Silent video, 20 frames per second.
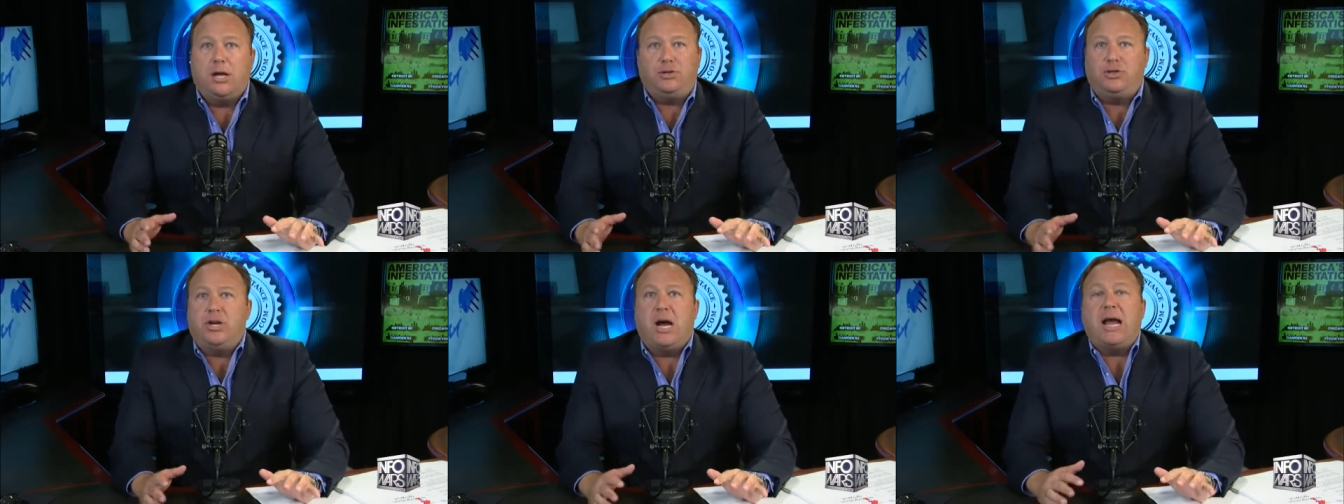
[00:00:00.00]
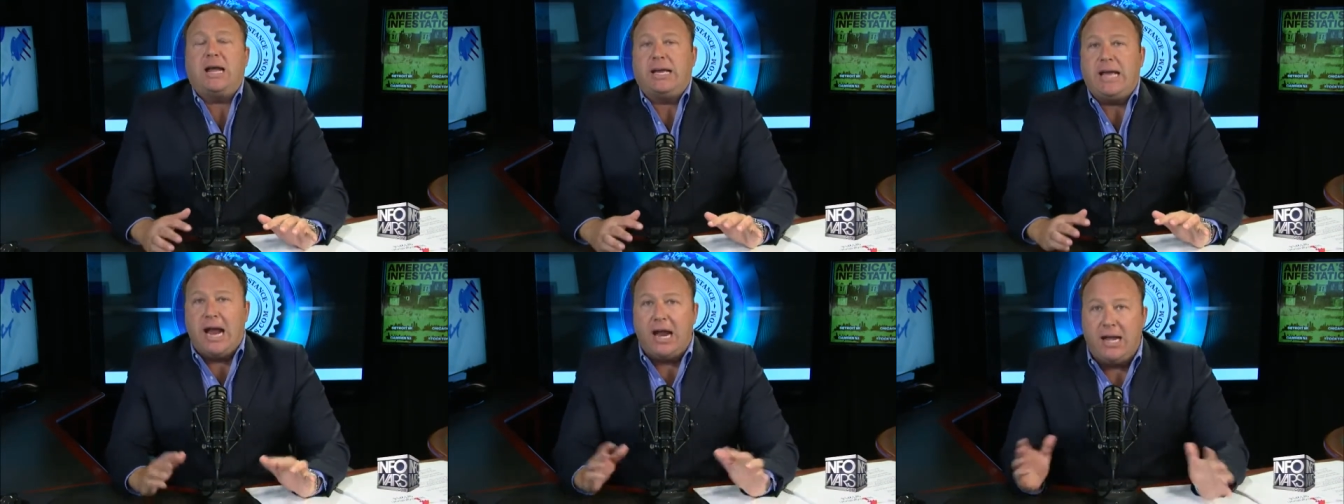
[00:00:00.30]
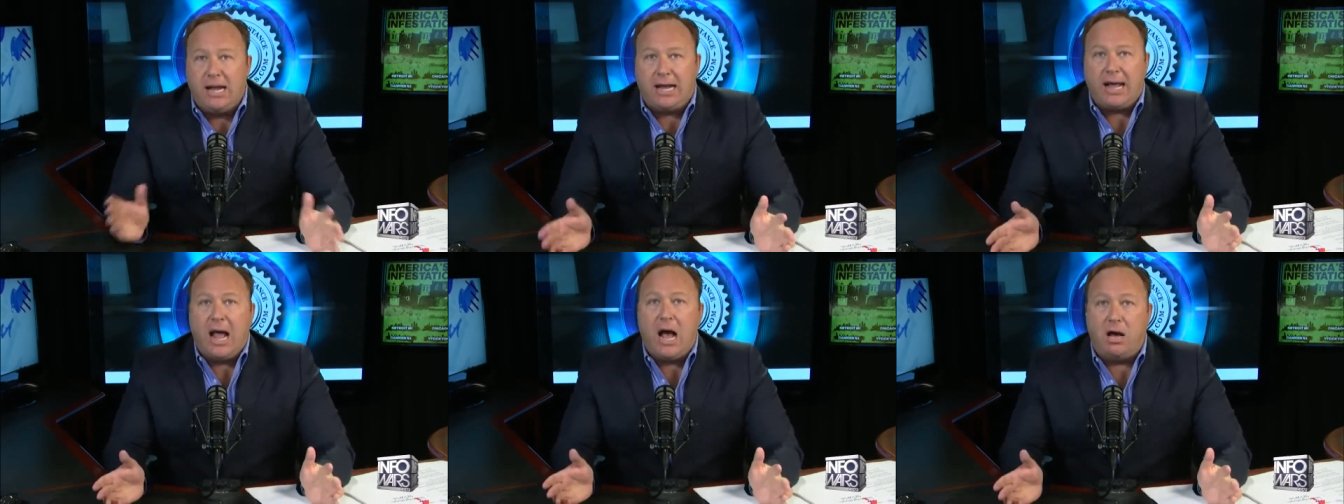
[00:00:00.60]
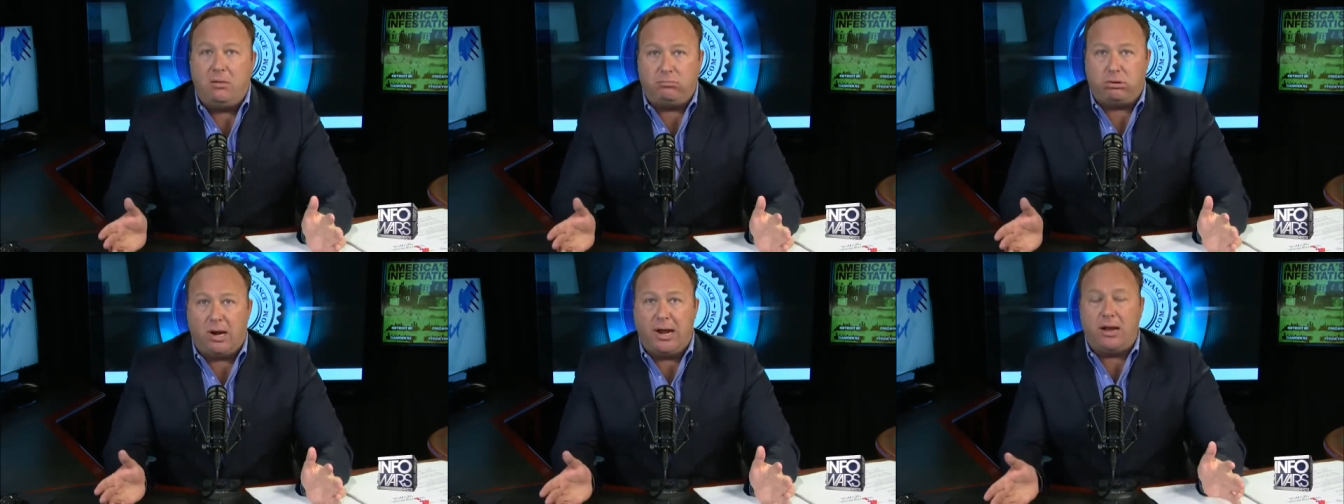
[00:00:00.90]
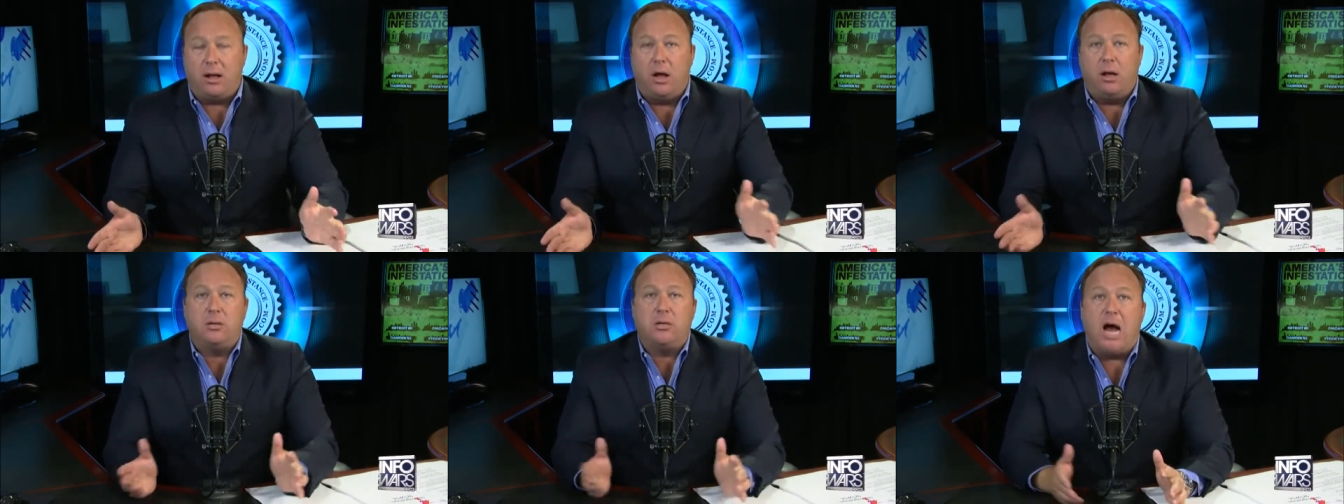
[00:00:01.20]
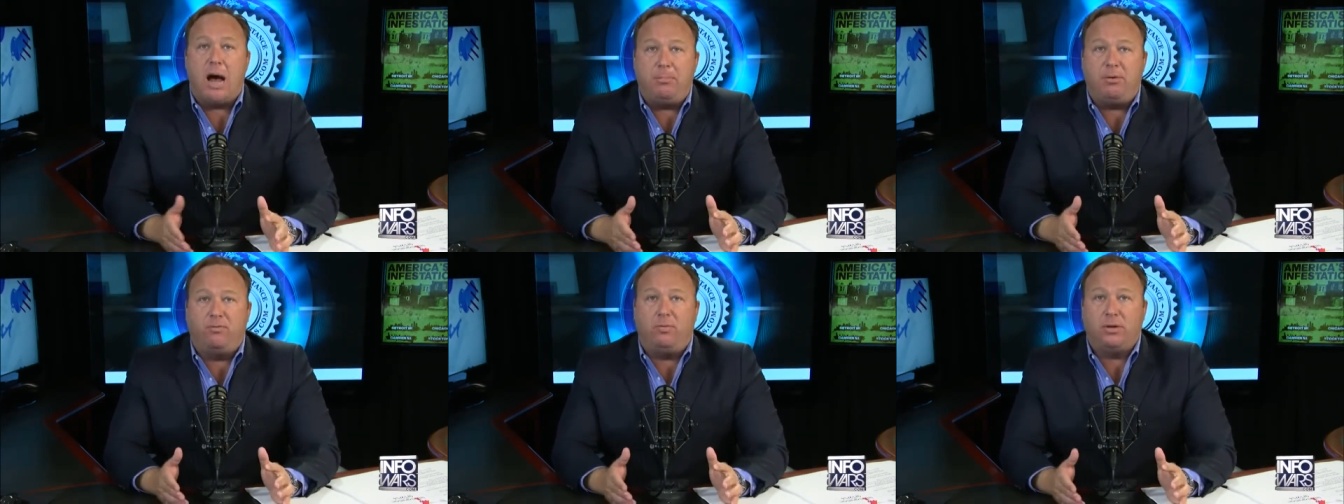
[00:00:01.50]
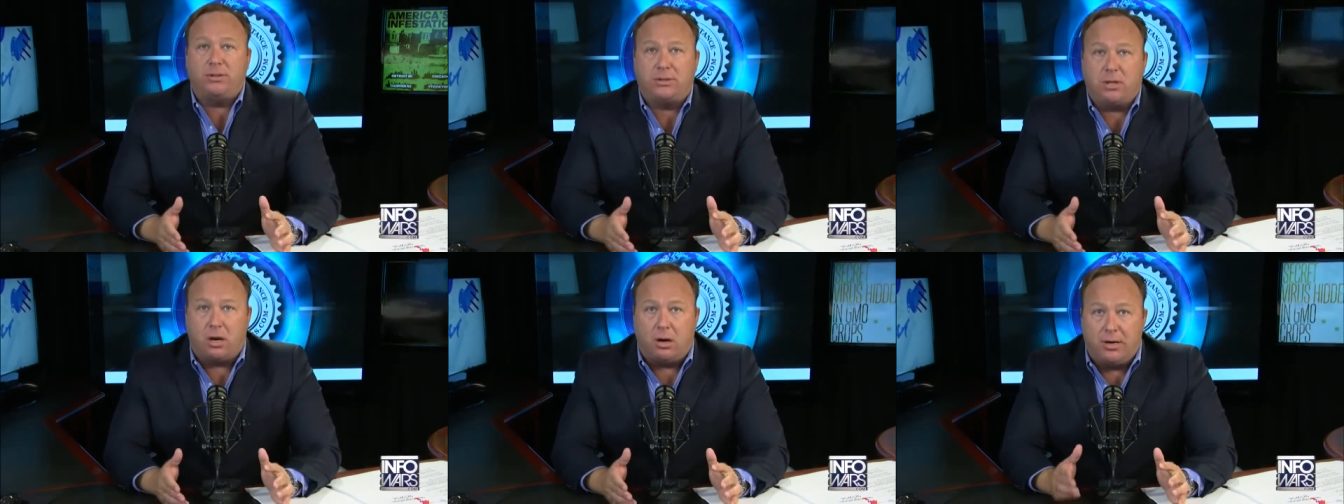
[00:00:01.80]
gigantic outbreak on top of
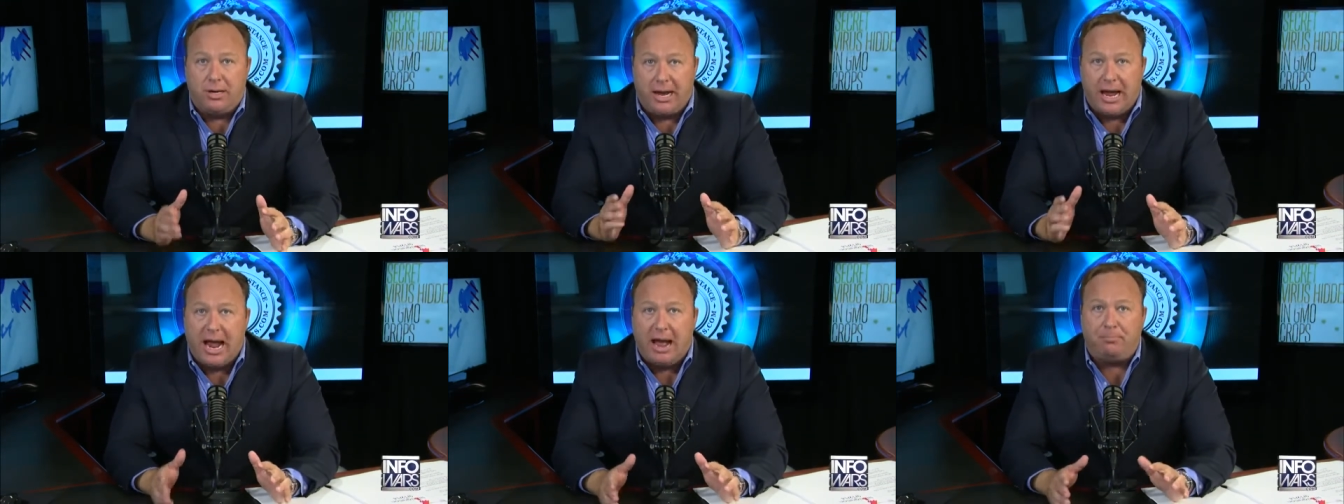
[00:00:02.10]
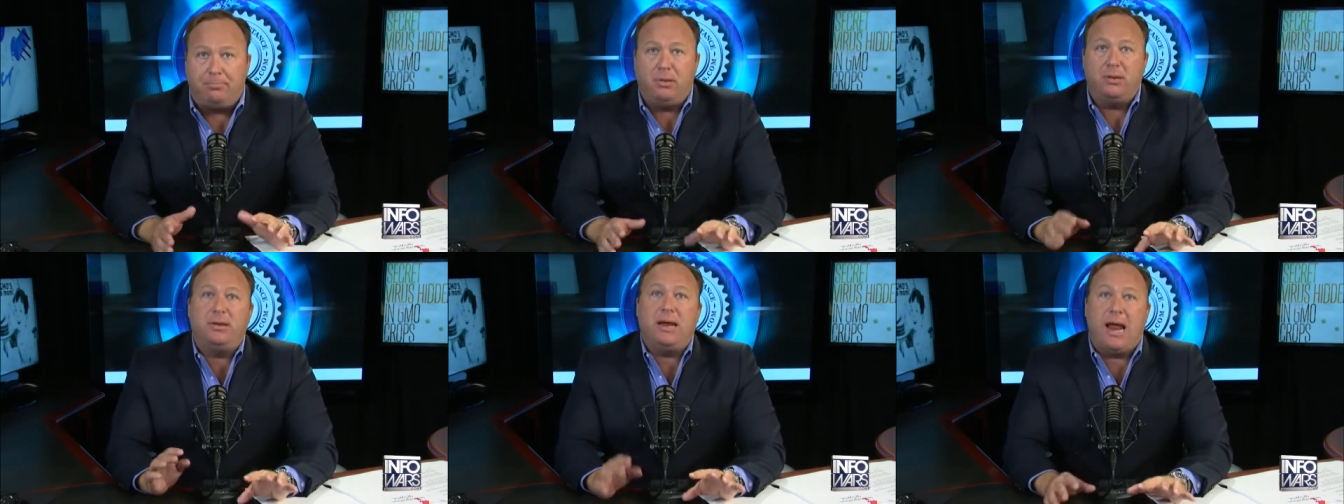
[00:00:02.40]
what's already happened,